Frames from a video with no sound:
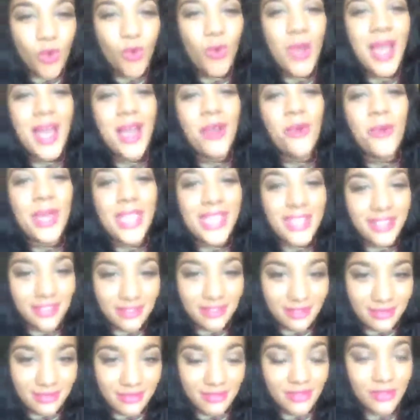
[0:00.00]
Why wait?
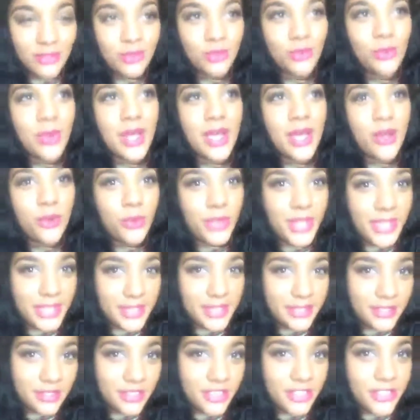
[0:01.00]

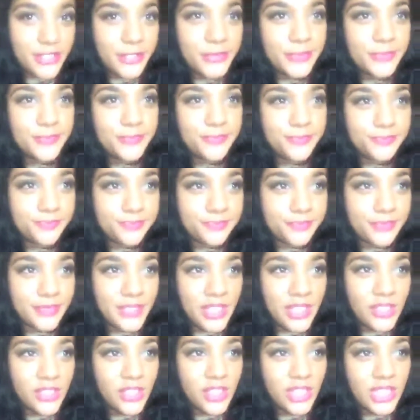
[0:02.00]
So
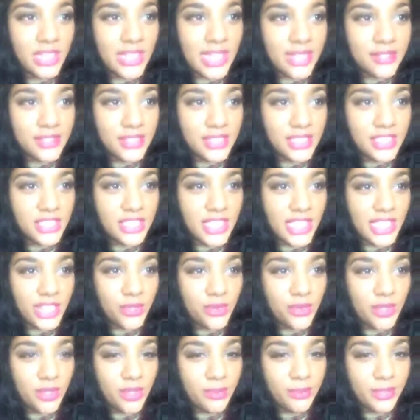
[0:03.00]
I was going to announce it in
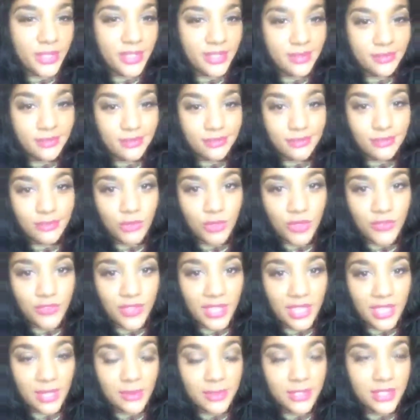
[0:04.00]
January, but we're
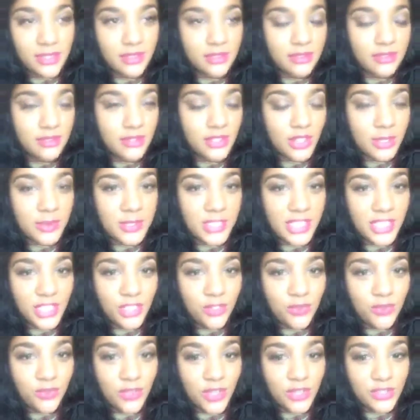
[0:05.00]
family. So I'm
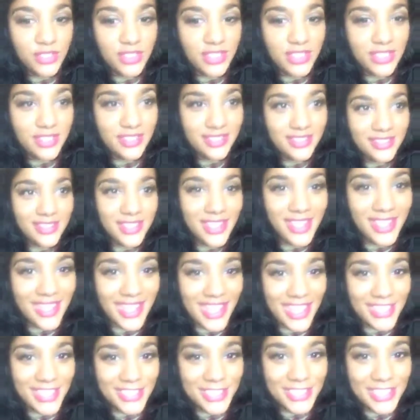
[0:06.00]
telling you first because
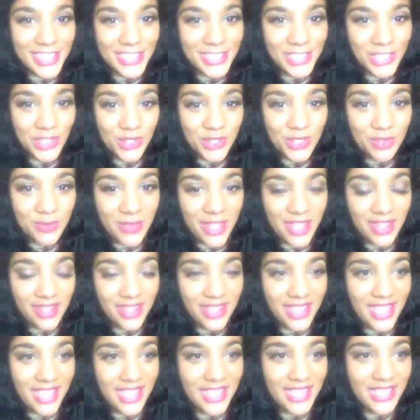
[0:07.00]
I just got stoked about
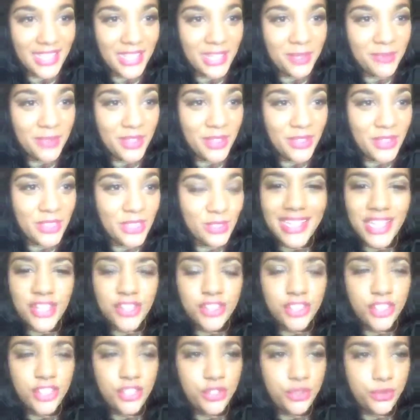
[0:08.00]
it. I got an email
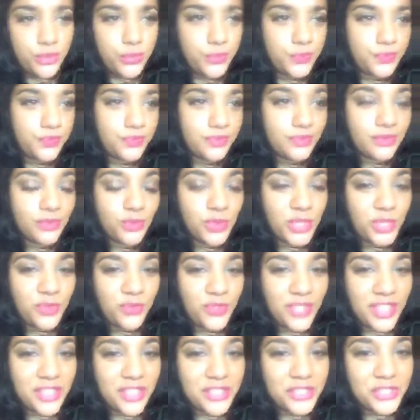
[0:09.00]
near you with a
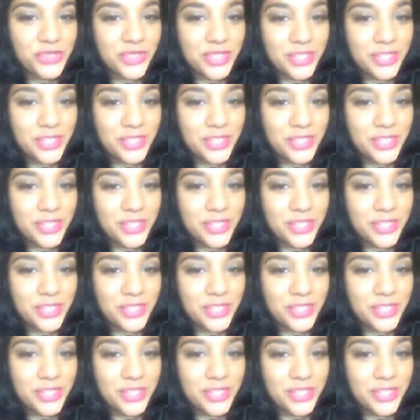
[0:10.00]
field